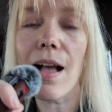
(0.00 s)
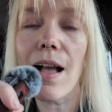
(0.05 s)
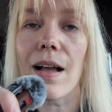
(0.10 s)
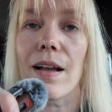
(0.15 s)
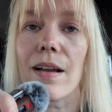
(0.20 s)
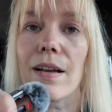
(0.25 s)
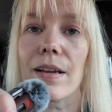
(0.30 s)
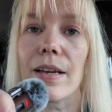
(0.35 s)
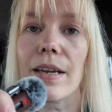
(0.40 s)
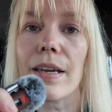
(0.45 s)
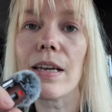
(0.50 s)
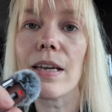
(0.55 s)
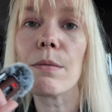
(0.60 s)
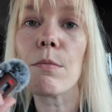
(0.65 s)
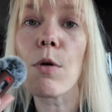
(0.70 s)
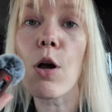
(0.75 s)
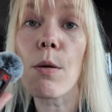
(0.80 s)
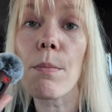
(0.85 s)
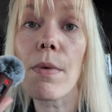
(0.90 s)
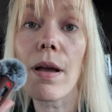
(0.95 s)
I am
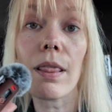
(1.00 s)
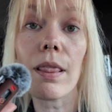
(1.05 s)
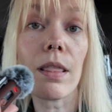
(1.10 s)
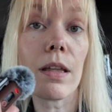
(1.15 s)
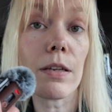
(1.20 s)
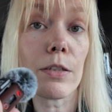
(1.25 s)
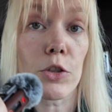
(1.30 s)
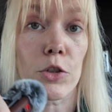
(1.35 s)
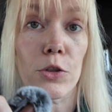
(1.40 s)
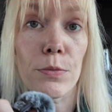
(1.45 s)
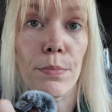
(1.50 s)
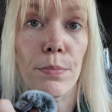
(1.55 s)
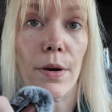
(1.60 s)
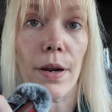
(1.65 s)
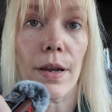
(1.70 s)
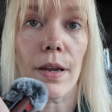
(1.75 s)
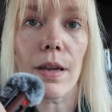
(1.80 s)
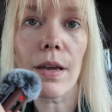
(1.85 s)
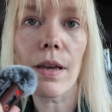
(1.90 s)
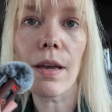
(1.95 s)
on my lunch
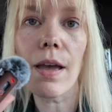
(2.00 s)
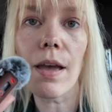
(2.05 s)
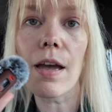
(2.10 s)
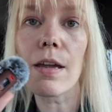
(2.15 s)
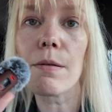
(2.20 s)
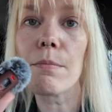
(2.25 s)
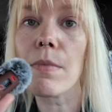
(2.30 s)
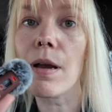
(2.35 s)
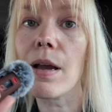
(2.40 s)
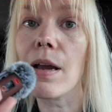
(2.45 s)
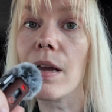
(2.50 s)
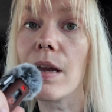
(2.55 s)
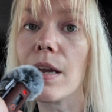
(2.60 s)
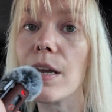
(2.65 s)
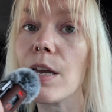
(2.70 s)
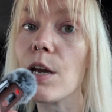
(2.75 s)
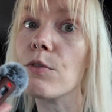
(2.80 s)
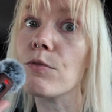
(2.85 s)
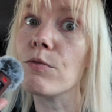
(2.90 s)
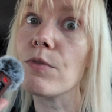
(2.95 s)
break at
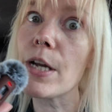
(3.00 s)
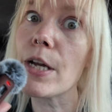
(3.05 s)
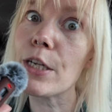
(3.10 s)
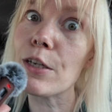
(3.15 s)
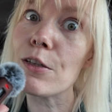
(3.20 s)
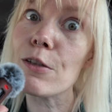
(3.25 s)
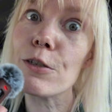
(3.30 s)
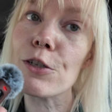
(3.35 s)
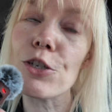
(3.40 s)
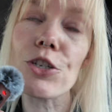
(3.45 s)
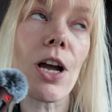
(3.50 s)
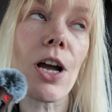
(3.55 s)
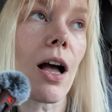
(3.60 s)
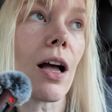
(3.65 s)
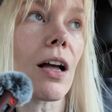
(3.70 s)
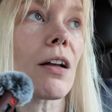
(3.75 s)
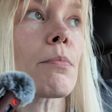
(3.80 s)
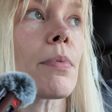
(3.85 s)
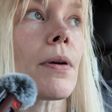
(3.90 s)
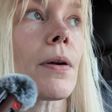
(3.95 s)
my regular
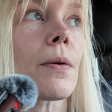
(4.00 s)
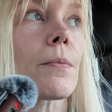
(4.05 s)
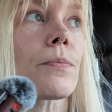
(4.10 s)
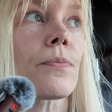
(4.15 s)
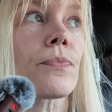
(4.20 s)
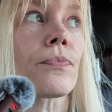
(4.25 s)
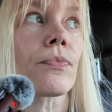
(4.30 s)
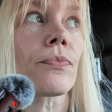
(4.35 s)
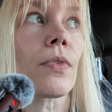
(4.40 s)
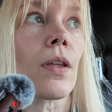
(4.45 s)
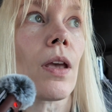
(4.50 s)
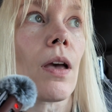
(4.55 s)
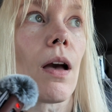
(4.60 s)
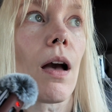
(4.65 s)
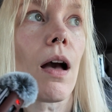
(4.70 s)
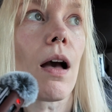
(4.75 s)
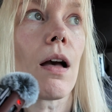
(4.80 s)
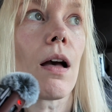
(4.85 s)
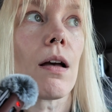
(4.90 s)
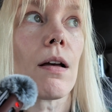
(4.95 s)
job.
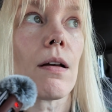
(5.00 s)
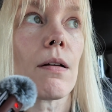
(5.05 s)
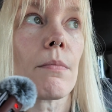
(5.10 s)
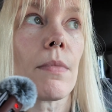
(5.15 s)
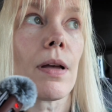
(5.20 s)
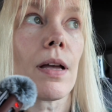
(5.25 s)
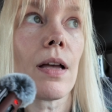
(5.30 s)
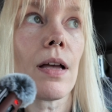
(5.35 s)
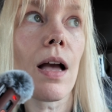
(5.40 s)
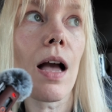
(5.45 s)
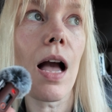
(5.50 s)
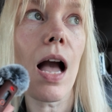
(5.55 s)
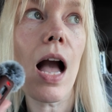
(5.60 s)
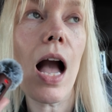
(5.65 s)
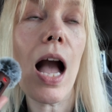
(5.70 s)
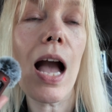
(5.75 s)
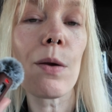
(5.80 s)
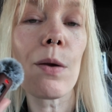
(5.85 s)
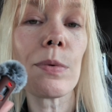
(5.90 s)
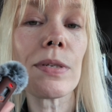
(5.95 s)

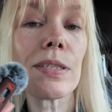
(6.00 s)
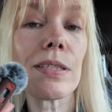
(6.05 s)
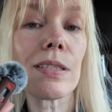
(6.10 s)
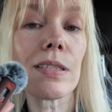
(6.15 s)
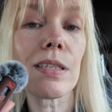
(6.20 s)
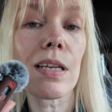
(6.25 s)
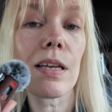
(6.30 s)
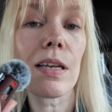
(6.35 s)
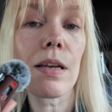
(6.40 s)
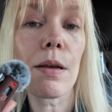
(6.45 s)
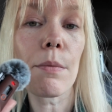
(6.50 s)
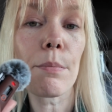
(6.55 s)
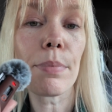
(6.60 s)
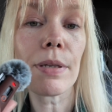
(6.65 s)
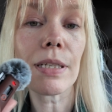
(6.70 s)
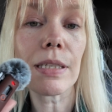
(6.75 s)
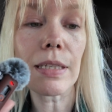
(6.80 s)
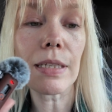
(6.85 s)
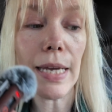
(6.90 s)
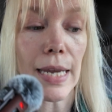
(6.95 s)
I was
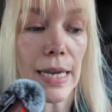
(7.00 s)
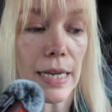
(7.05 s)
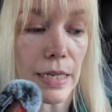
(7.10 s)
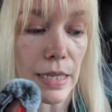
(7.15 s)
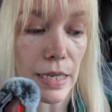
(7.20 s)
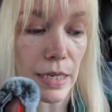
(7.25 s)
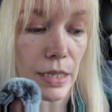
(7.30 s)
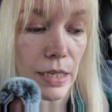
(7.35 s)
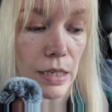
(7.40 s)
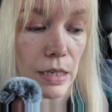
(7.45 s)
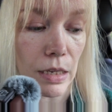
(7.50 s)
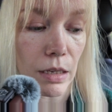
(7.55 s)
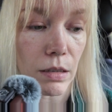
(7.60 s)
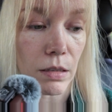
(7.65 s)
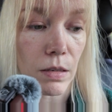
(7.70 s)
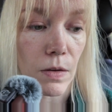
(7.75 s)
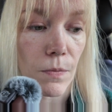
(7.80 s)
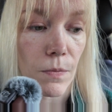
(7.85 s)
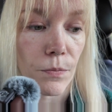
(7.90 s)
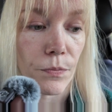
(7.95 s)
planning
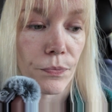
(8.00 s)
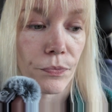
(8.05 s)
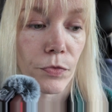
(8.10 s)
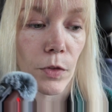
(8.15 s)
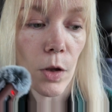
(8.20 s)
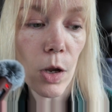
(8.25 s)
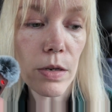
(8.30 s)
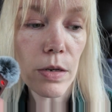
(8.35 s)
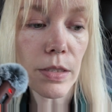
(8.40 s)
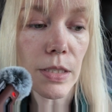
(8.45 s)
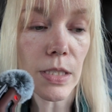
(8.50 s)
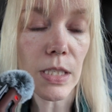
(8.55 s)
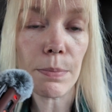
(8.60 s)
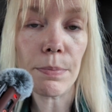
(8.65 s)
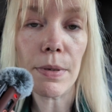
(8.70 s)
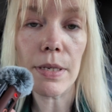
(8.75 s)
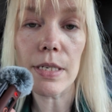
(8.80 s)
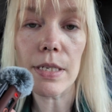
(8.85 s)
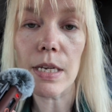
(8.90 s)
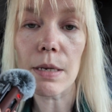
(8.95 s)
on
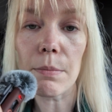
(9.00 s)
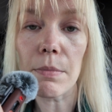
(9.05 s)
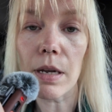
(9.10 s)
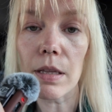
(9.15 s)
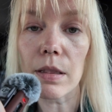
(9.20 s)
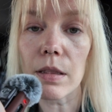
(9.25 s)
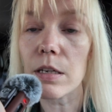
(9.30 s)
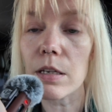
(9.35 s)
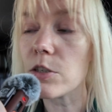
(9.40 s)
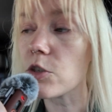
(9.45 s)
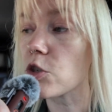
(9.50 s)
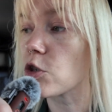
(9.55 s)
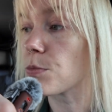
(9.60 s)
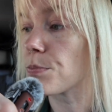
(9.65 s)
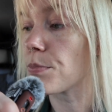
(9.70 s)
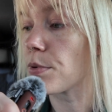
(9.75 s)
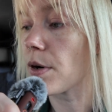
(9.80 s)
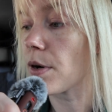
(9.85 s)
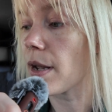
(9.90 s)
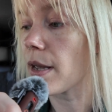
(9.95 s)
spending my lunch
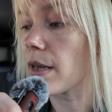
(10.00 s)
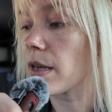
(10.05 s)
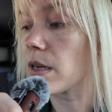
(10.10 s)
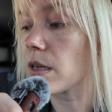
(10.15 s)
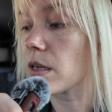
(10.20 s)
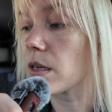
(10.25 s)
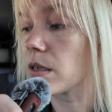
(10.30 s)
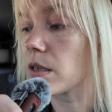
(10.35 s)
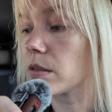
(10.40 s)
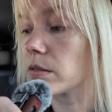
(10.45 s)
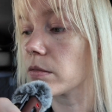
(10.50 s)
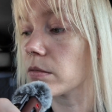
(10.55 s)
break,